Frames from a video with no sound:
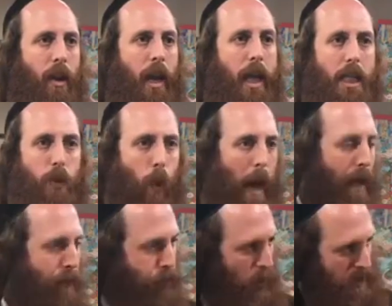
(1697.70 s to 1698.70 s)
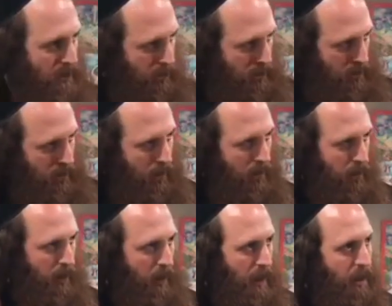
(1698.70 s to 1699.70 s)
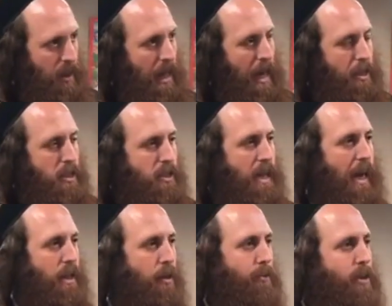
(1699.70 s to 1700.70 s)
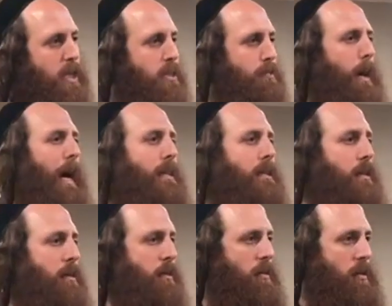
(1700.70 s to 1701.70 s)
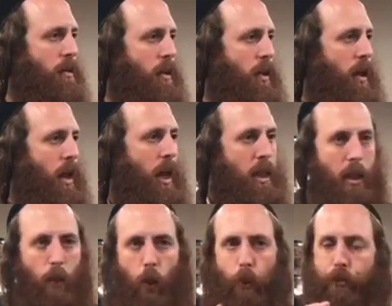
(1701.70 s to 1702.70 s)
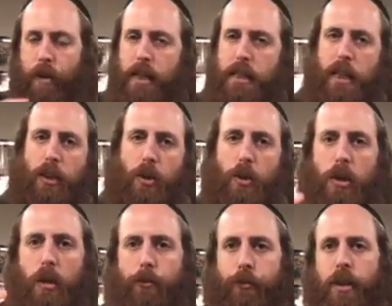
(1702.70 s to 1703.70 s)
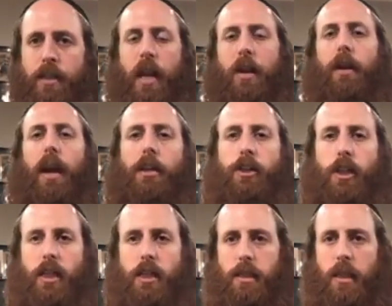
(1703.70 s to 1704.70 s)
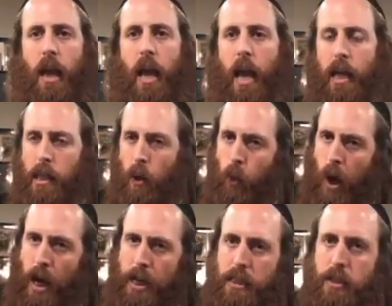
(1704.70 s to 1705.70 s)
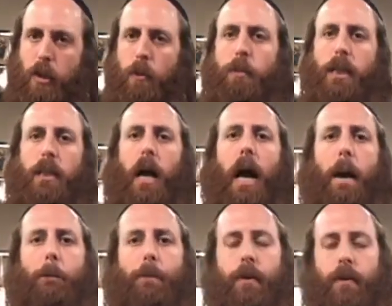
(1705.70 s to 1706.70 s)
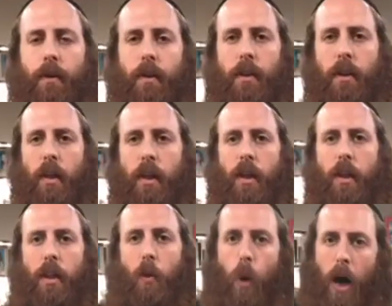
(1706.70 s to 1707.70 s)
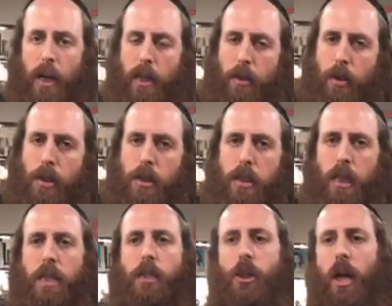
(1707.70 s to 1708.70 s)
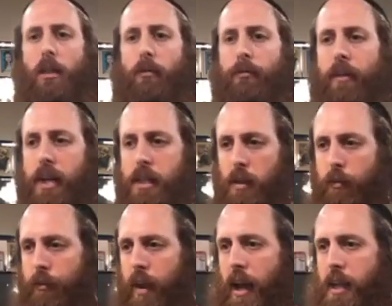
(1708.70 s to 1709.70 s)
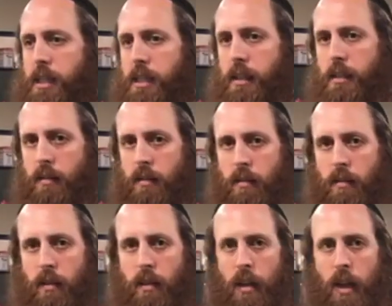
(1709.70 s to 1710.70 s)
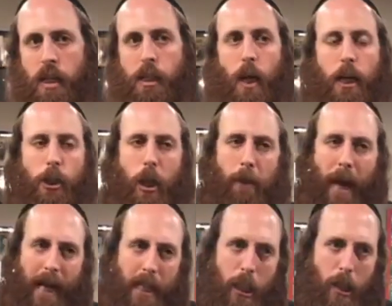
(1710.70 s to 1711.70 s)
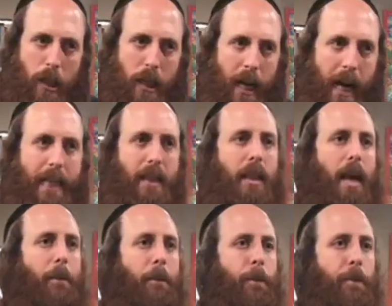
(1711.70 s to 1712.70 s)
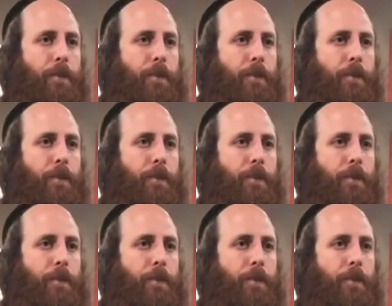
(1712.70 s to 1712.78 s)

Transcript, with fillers: His wife was in the other side of his body, and they were facing two different directions, and they wanted to meet up. They wanted to see each other face to face. So Hashem had to cut them.